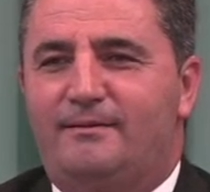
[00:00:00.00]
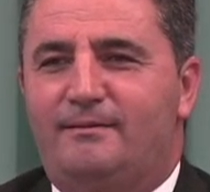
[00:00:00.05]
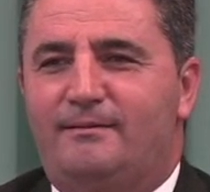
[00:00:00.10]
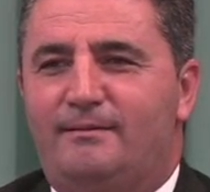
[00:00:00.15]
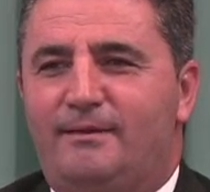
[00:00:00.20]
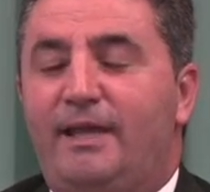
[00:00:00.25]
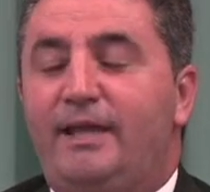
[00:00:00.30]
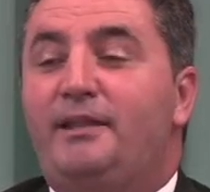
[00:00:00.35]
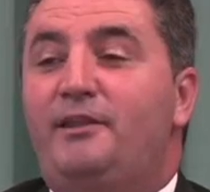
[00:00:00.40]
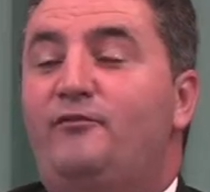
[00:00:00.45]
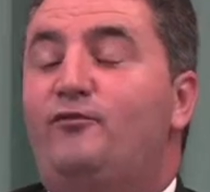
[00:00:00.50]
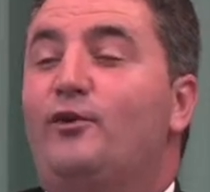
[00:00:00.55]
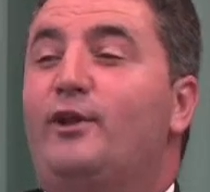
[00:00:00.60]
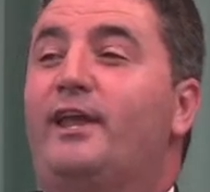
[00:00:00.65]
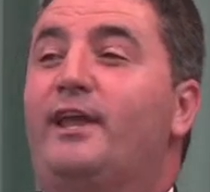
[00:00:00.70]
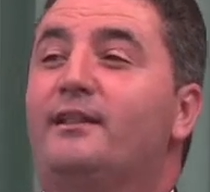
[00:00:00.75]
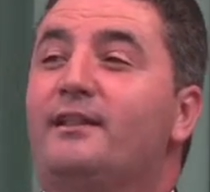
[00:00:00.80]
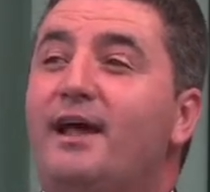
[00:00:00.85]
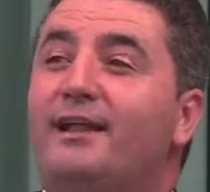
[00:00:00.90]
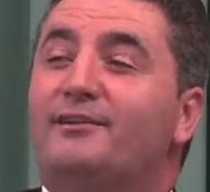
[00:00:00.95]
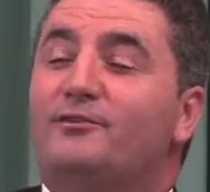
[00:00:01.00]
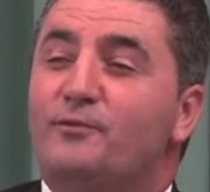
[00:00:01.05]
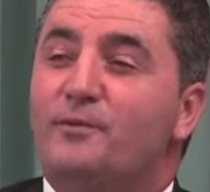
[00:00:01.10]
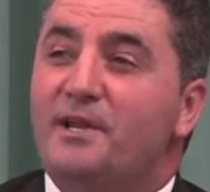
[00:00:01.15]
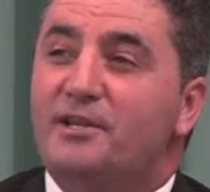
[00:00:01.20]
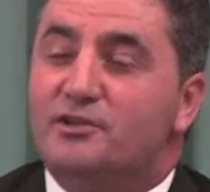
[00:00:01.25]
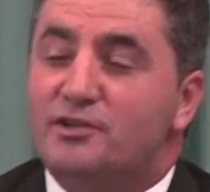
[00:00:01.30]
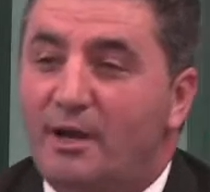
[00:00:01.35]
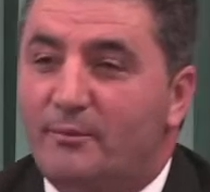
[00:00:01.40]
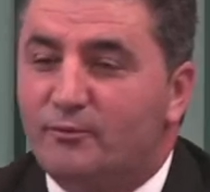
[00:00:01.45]
And if you cannot
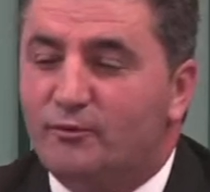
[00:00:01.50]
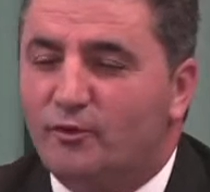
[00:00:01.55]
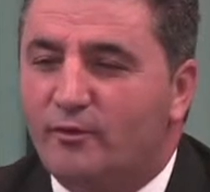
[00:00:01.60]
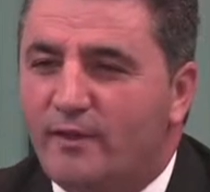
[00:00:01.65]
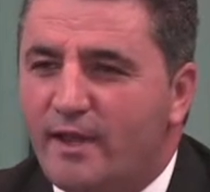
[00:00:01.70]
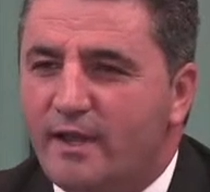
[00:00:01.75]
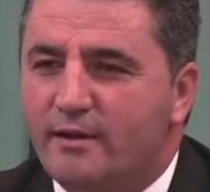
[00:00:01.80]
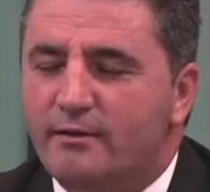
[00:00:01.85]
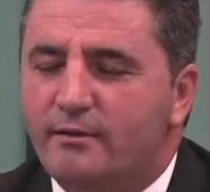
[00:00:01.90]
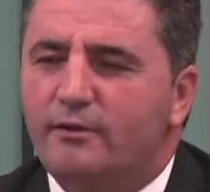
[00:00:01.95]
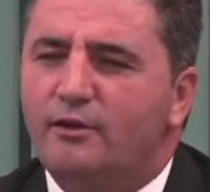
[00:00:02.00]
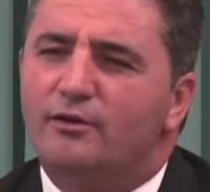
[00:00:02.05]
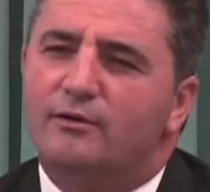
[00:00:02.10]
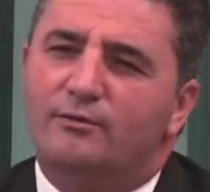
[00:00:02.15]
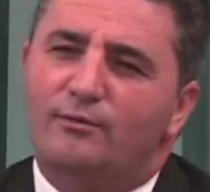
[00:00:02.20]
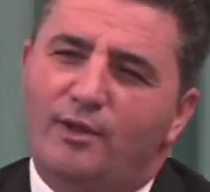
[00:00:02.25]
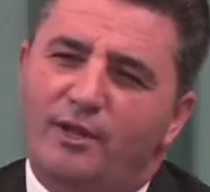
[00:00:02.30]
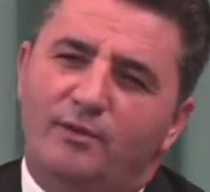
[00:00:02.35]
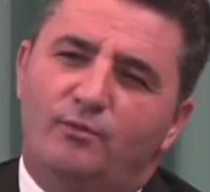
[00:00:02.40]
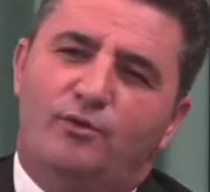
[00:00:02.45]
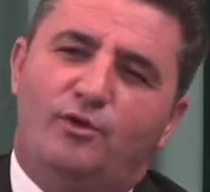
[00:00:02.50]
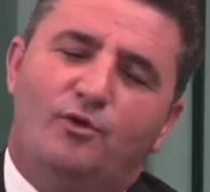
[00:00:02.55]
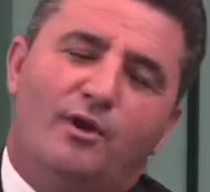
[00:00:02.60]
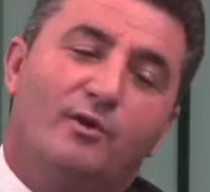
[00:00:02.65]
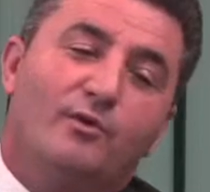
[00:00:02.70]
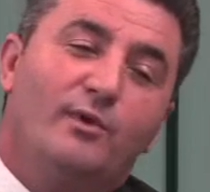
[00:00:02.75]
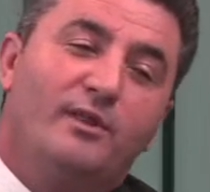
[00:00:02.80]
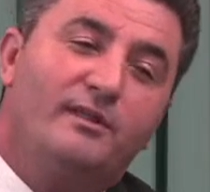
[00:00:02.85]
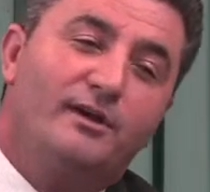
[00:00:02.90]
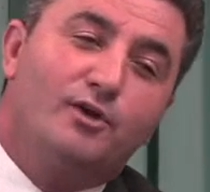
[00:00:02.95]
reach up to there, you are
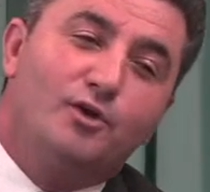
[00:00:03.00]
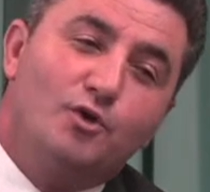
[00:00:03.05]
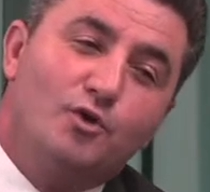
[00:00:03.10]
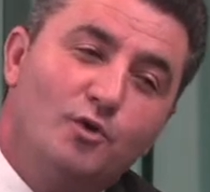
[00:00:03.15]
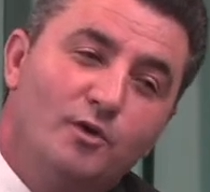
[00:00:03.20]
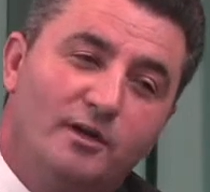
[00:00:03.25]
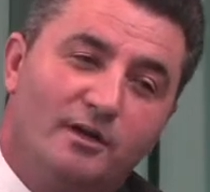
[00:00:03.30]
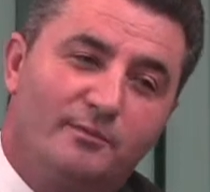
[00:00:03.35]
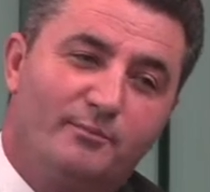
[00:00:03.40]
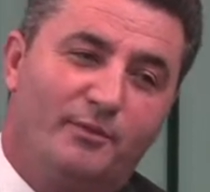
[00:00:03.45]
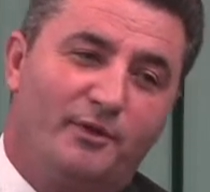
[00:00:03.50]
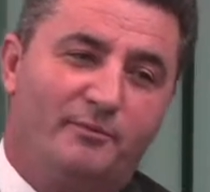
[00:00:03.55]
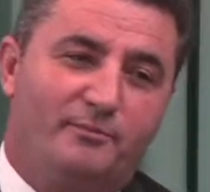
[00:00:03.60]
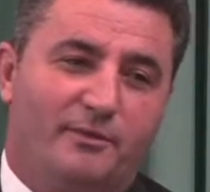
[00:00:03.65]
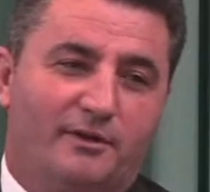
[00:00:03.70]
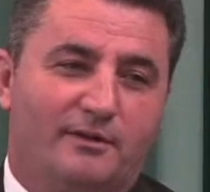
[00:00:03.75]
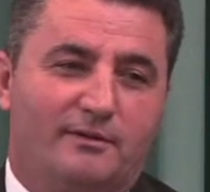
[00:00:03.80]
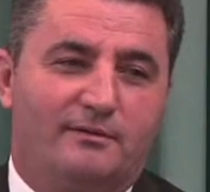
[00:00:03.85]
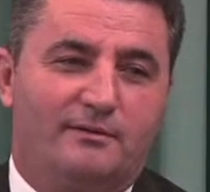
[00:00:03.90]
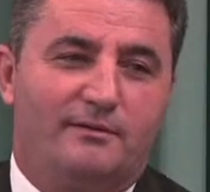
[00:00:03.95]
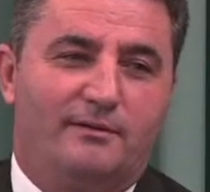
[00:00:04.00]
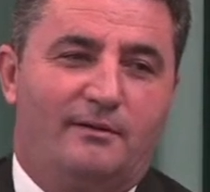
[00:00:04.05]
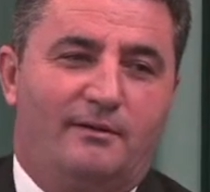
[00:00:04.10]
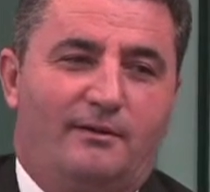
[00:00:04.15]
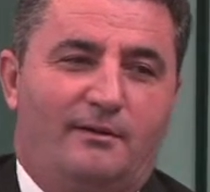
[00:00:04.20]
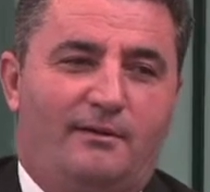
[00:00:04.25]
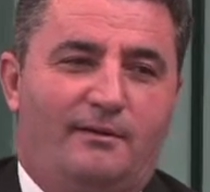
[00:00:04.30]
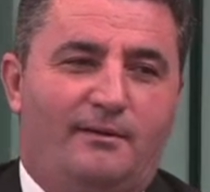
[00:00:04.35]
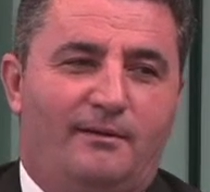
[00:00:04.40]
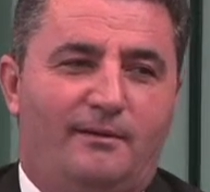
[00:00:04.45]
with the cooler people.
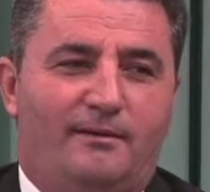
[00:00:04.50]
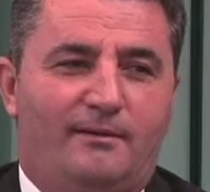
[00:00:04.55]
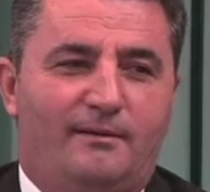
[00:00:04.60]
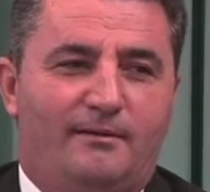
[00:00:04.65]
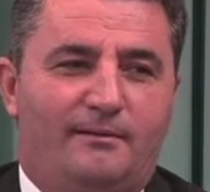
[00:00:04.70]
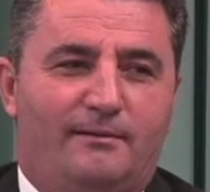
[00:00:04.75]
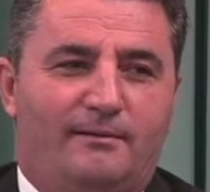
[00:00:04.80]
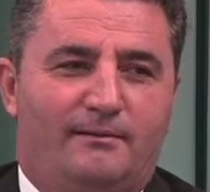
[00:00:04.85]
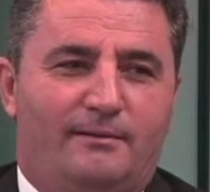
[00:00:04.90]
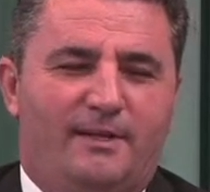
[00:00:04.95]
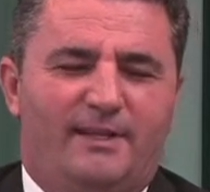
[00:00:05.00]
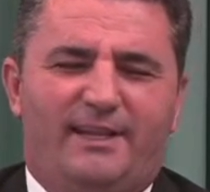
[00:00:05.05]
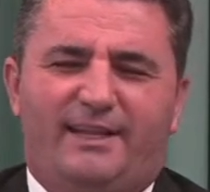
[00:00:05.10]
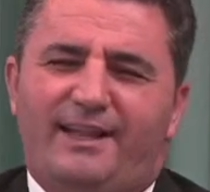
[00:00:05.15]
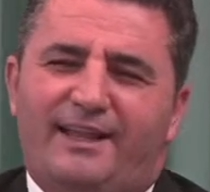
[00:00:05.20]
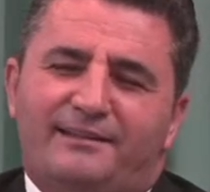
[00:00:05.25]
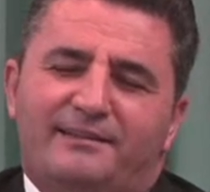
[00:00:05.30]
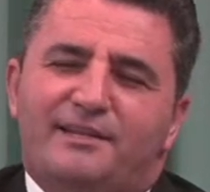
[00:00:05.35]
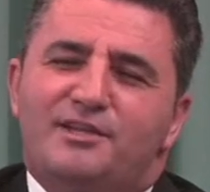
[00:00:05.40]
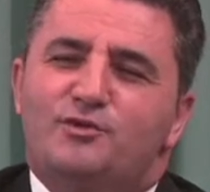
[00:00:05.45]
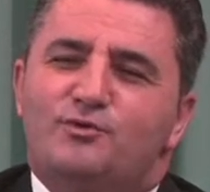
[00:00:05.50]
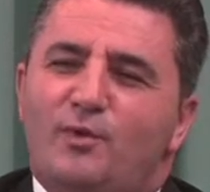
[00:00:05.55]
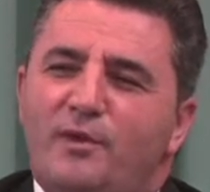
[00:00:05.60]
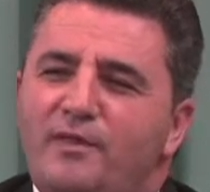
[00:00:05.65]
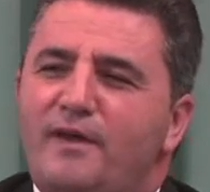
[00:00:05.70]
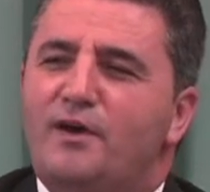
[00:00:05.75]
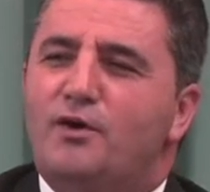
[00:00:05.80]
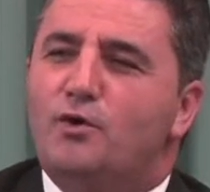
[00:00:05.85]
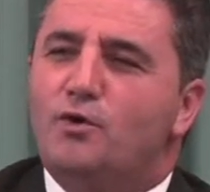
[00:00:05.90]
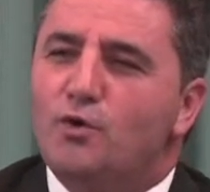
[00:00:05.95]
And then at least with
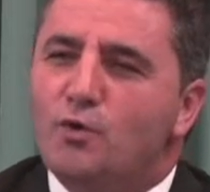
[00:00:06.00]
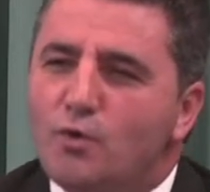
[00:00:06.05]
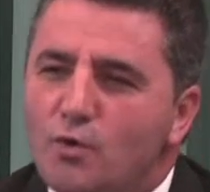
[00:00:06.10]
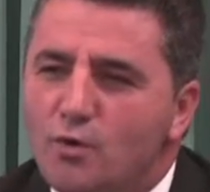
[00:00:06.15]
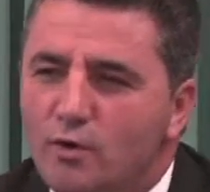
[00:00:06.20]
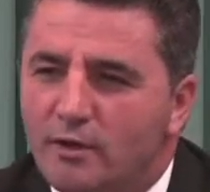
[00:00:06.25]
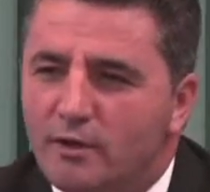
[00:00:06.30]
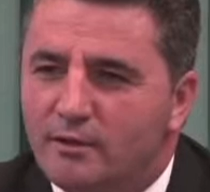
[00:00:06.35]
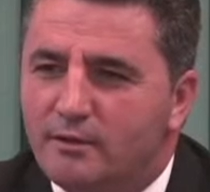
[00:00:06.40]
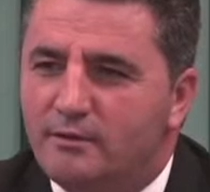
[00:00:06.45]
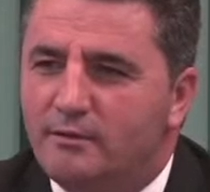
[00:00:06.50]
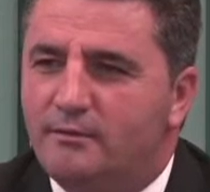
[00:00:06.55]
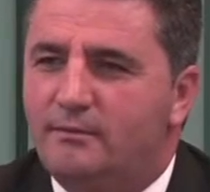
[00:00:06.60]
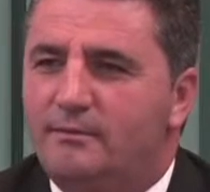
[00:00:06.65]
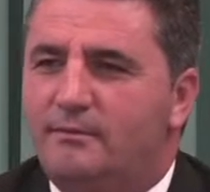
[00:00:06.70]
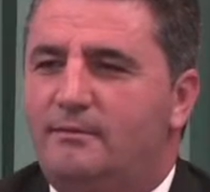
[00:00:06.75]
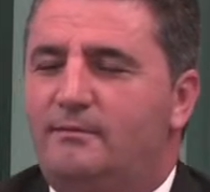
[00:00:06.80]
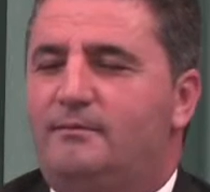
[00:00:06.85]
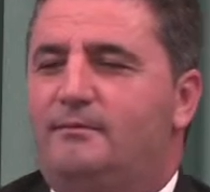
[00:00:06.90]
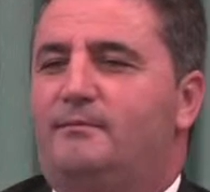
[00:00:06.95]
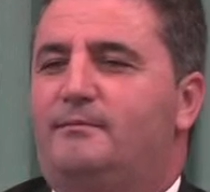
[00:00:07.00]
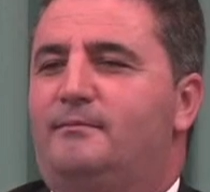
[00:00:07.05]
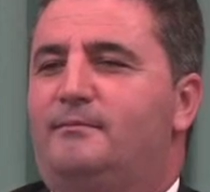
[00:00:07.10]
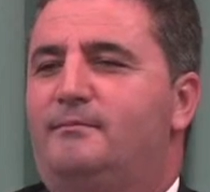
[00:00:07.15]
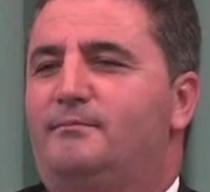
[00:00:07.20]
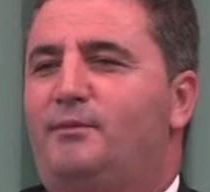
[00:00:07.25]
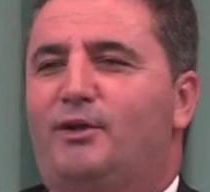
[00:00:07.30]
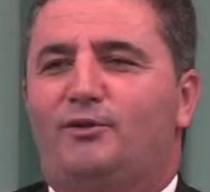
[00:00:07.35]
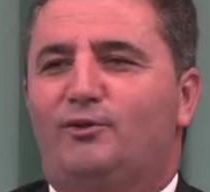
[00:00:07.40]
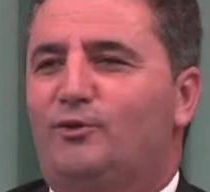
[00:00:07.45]
the cool,
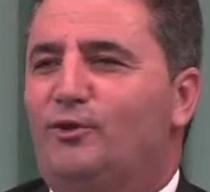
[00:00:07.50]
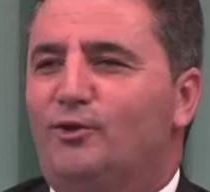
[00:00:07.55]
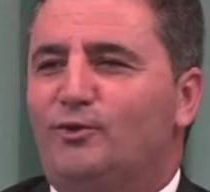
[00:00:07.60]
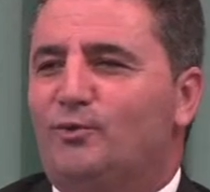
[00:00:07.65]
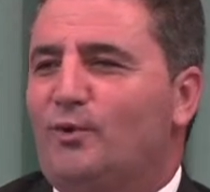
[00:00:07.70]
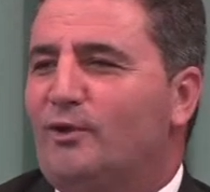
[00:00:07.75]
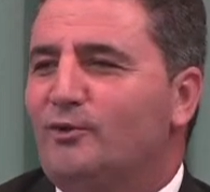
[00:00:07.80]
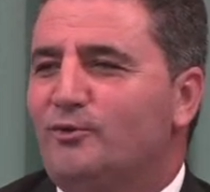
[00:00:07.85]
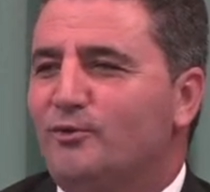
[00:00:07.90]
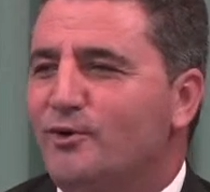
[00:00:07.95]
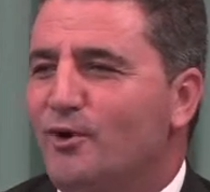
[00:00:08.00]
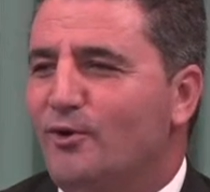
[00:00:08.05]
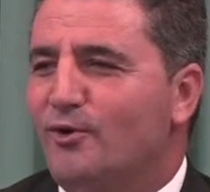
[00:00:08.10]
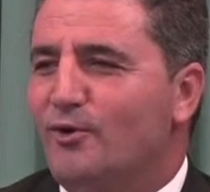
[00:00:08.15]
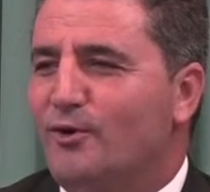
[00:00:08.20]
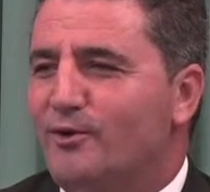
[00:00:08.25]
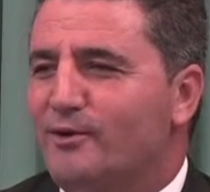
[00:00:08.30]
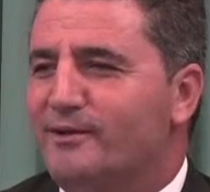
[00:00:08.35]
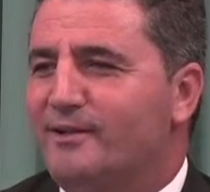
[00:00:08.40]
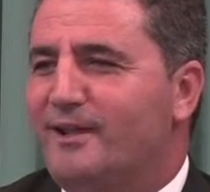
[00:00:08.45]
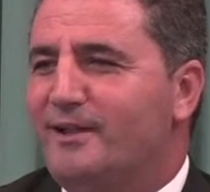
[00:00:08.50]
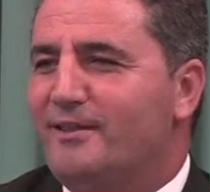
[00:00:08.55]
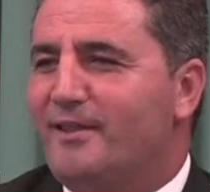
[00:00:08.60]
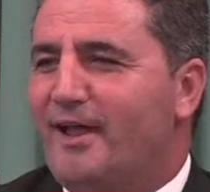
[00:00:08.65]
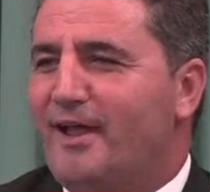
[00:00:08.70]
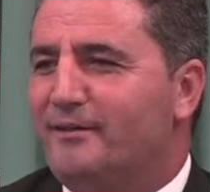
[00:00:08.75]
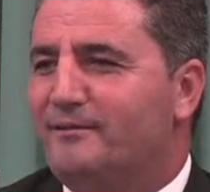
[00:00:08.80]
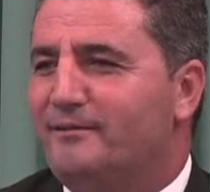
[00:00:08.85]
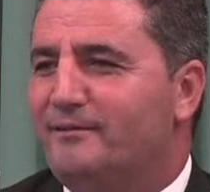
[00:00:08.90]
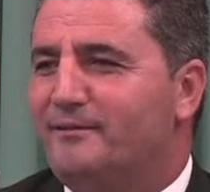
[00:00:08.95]
but you don't want to be lower than that.